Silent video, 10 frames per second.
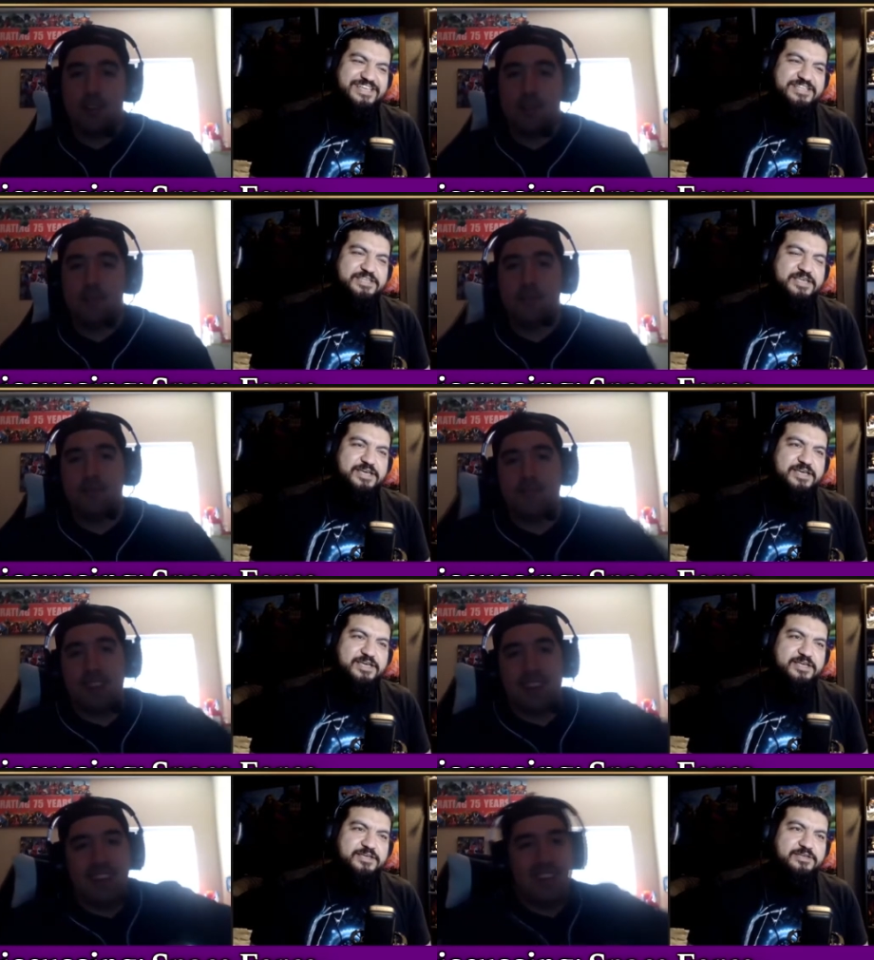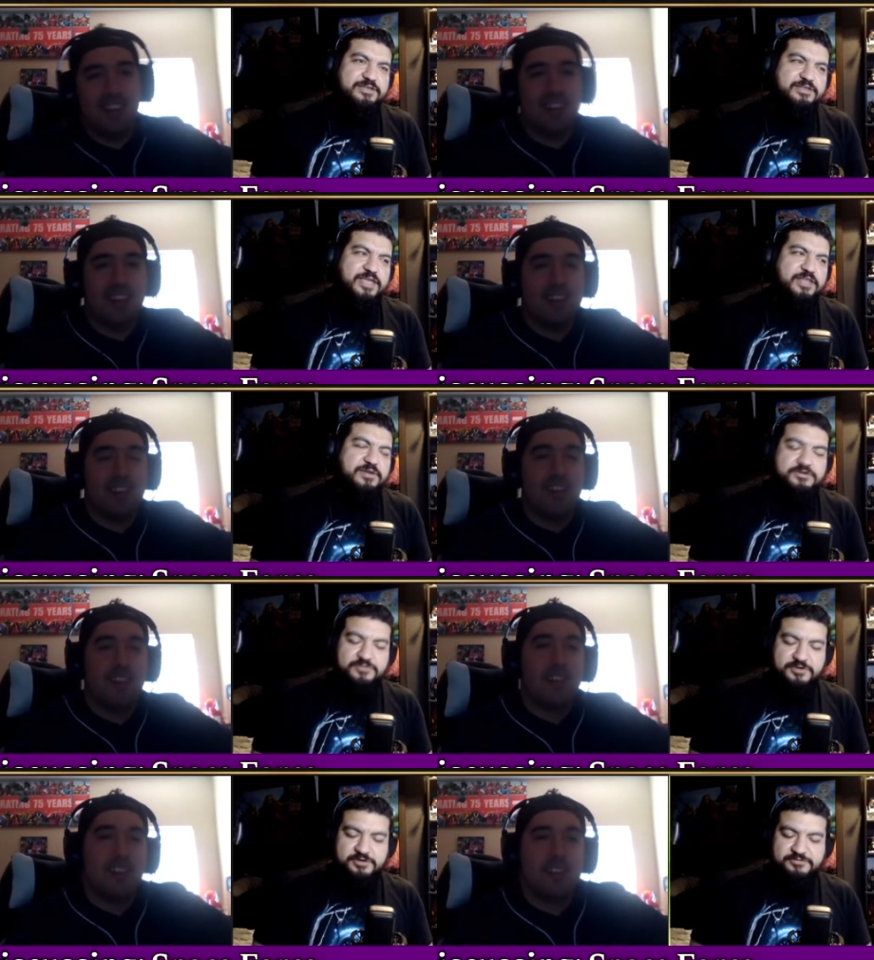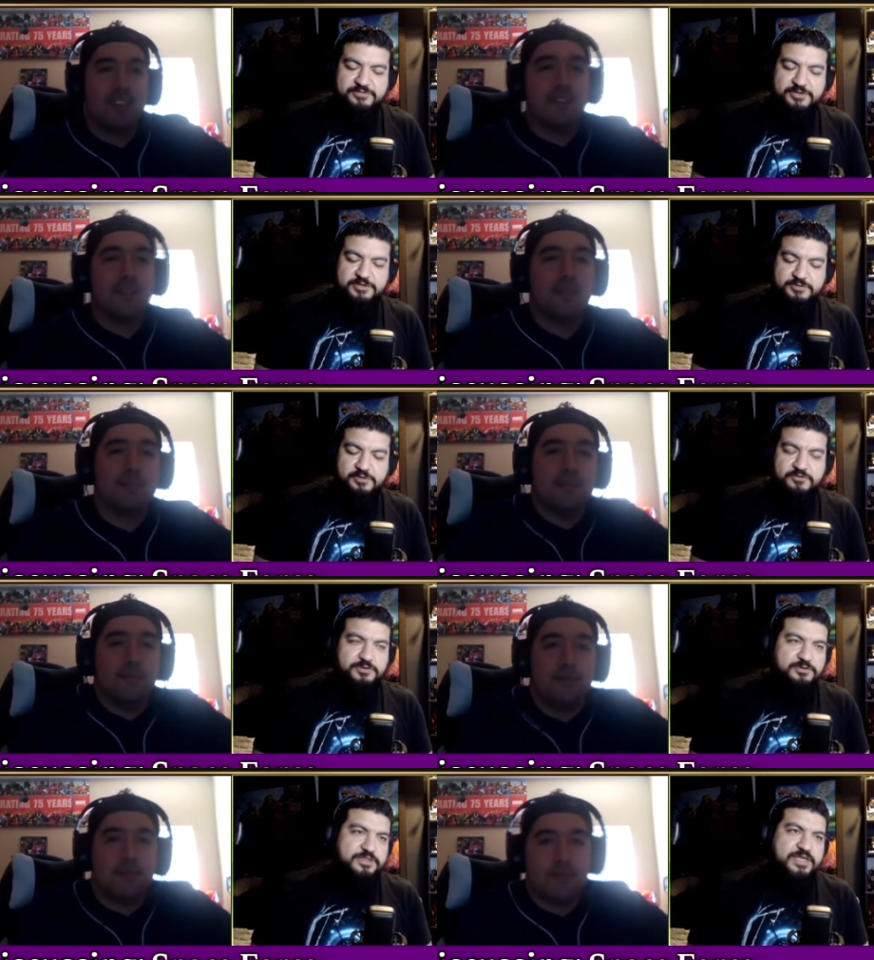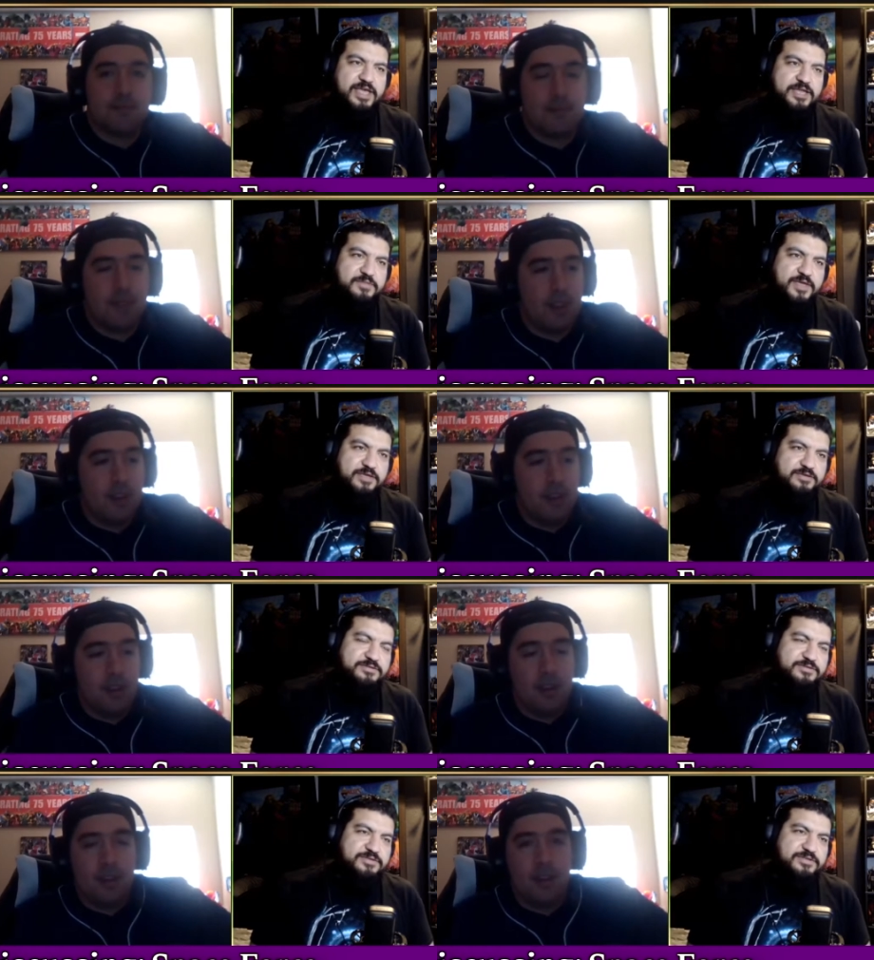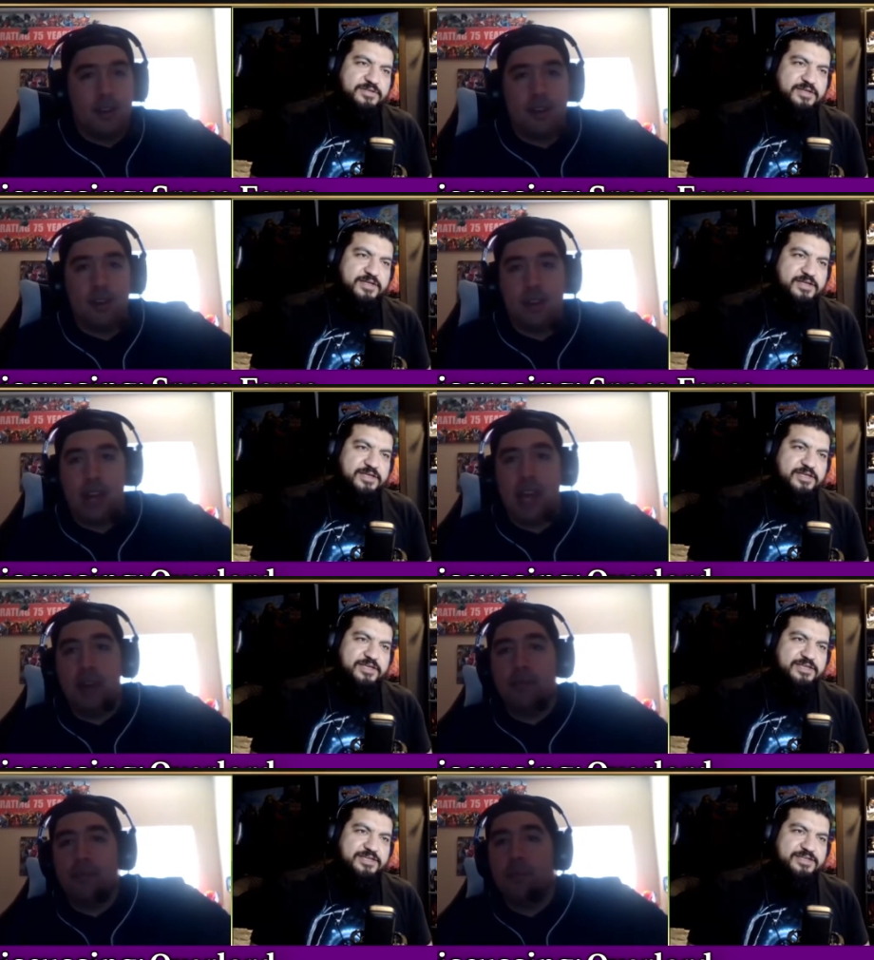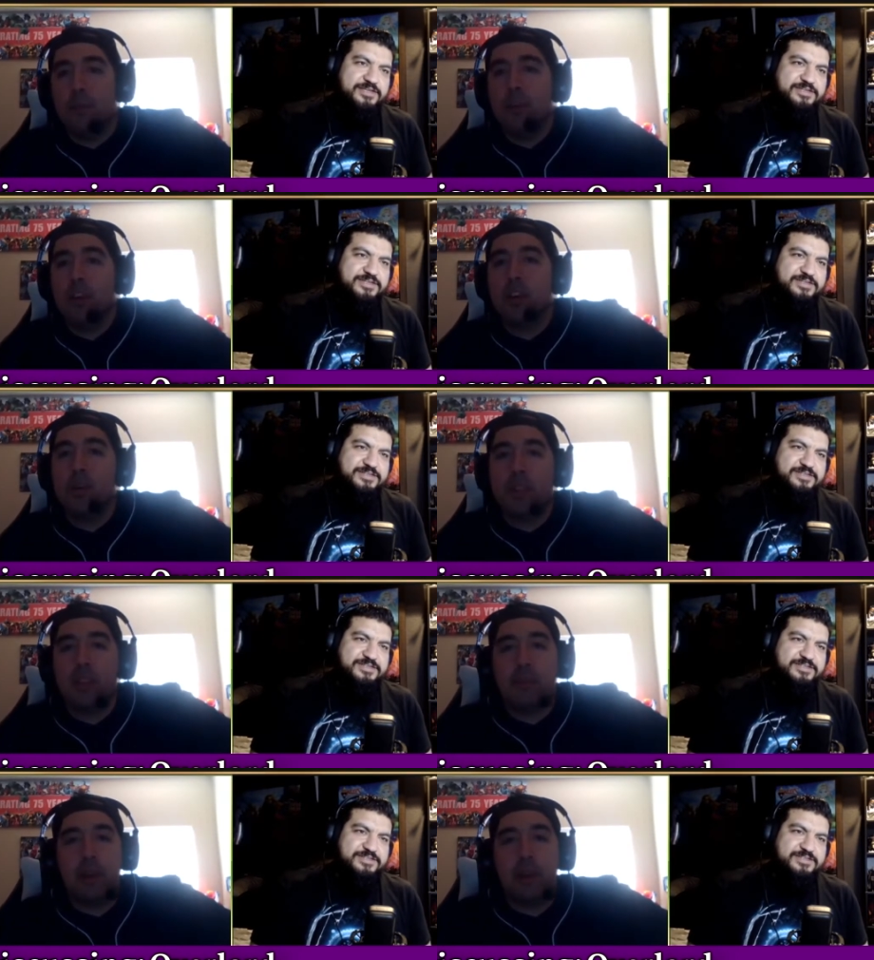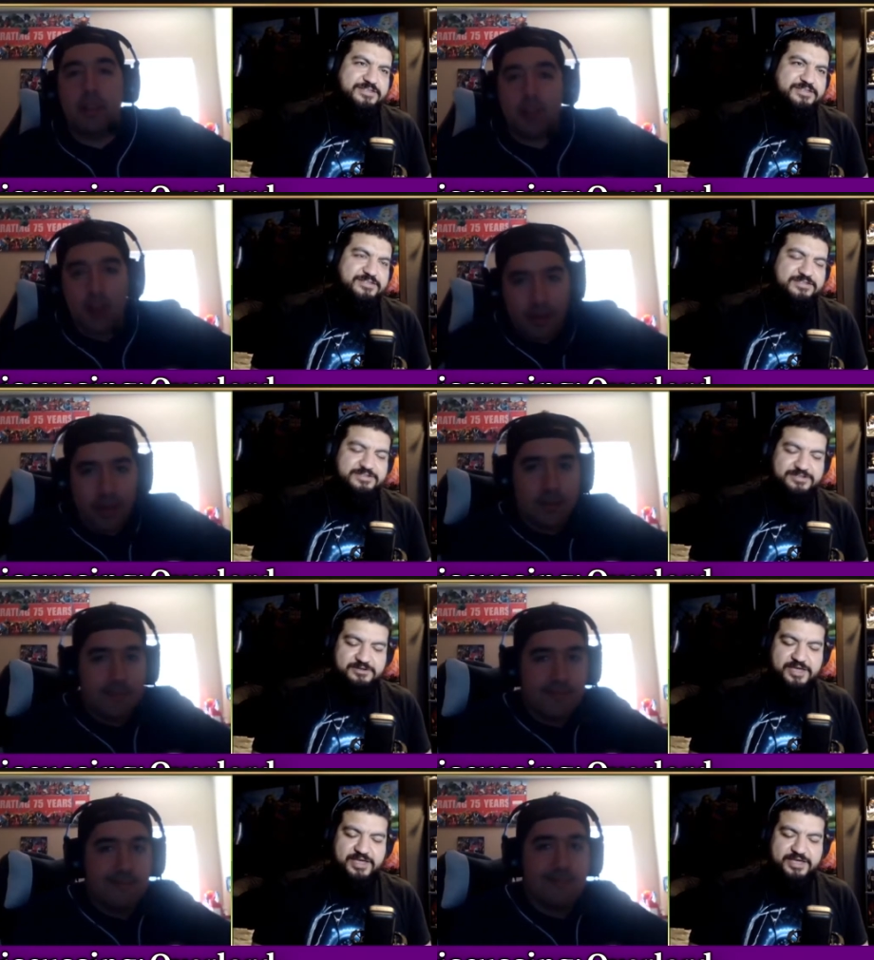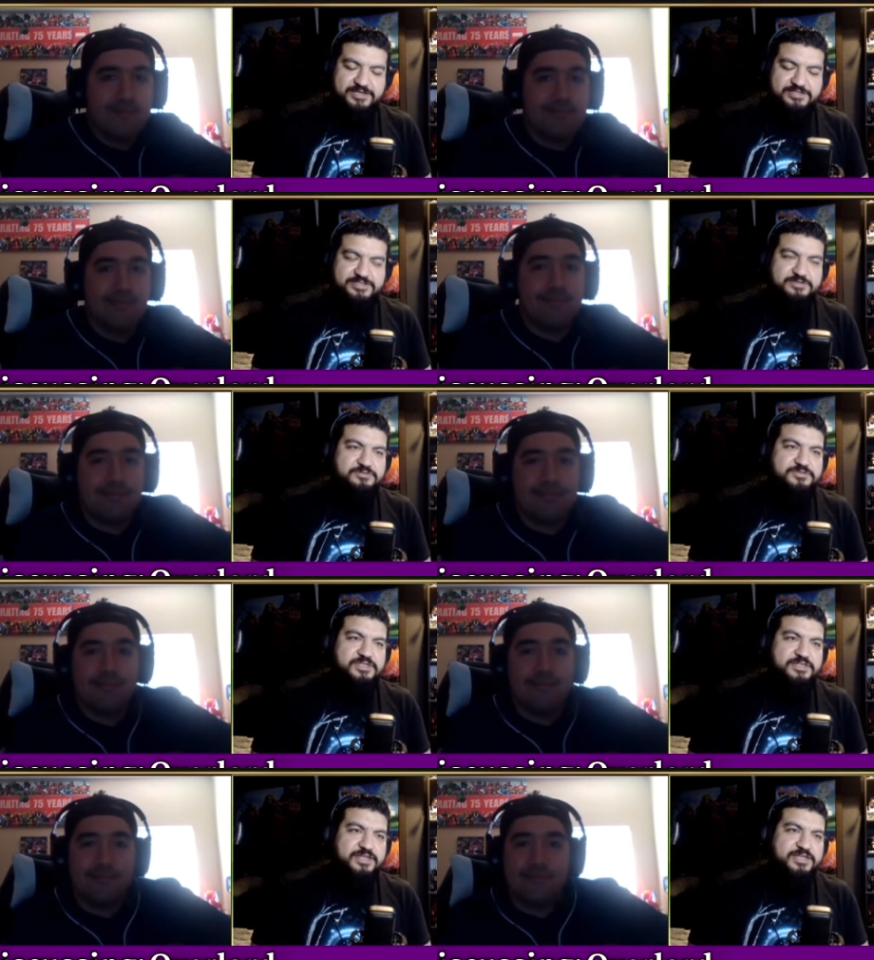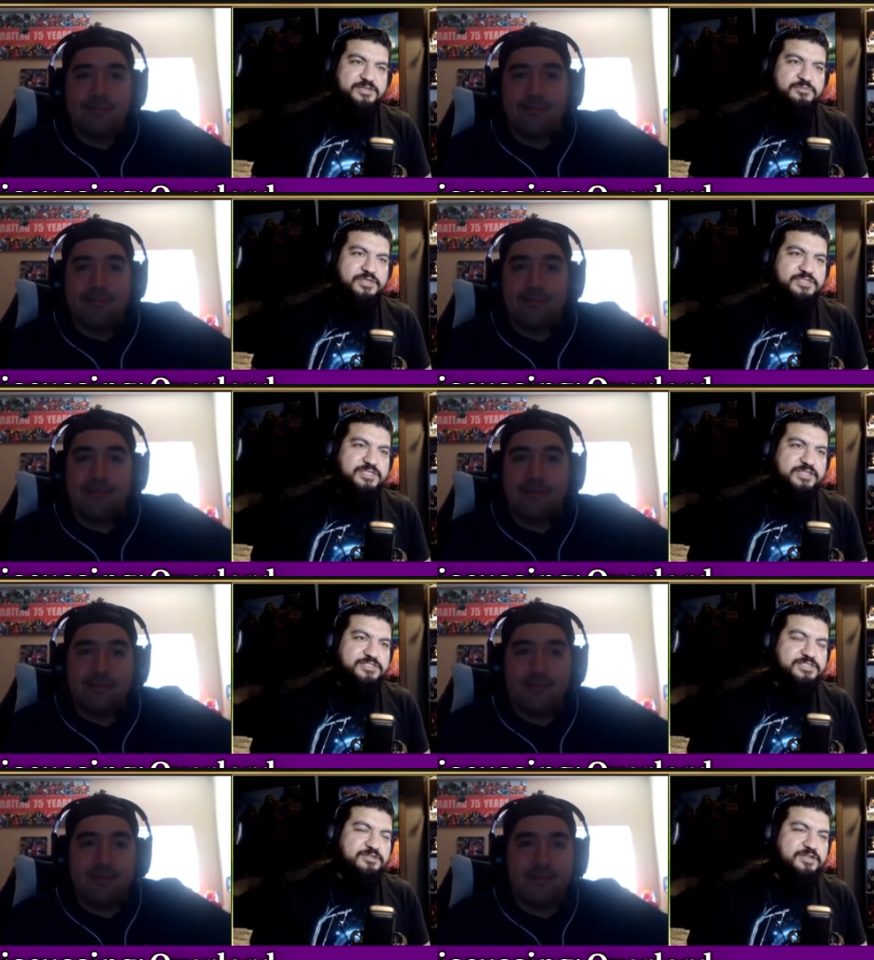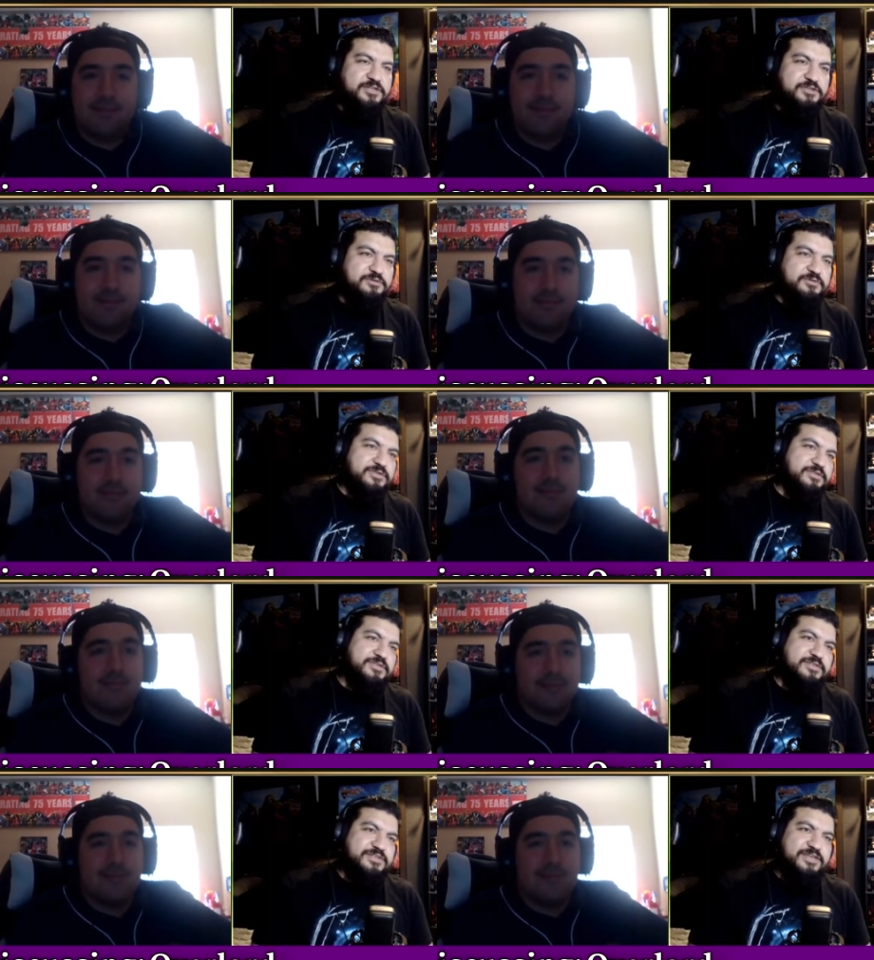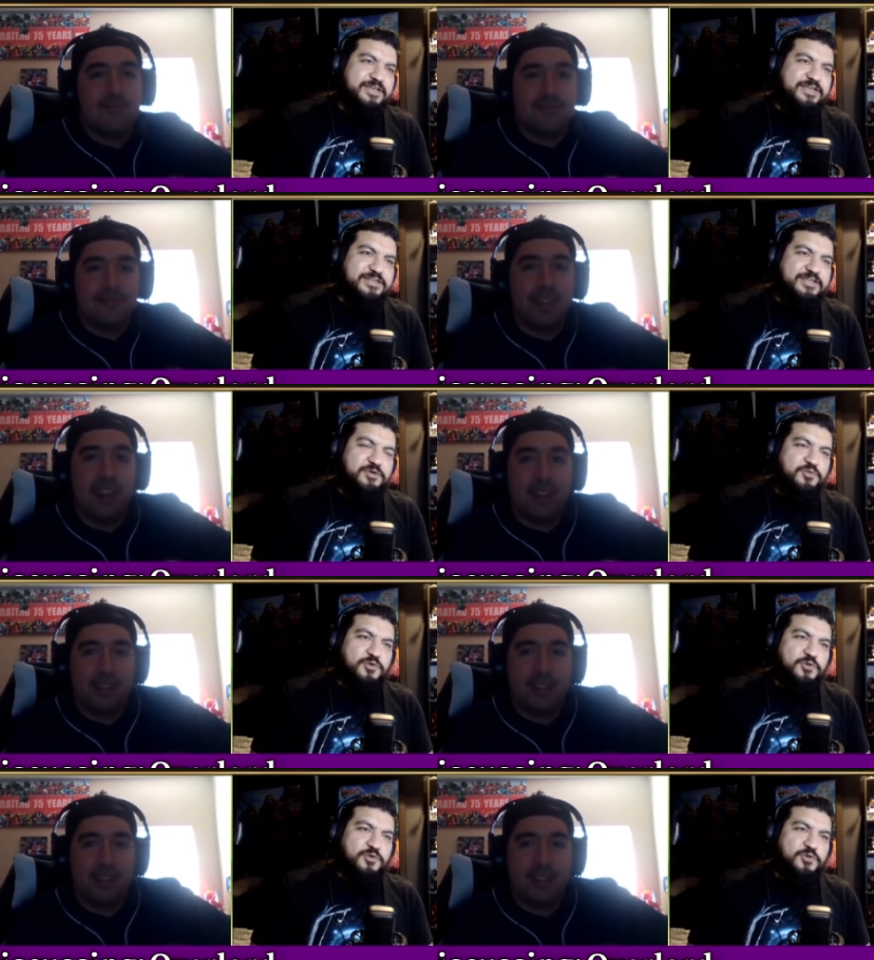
Speaker 1: the uh Caleb, I don't know if you're familiar with Overlord the anime. Uh I'm
Speaker 2: familiar with it by the cover.
Speaker 1: Okay, yes. So you've seen like a, a big skeleton looking dude in yes. a in a